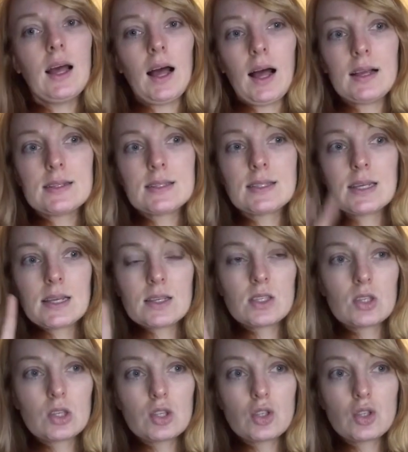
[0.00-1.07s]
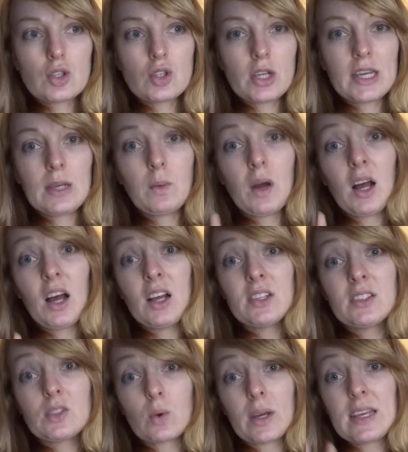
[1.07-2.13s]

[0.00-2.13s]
6 tricky words or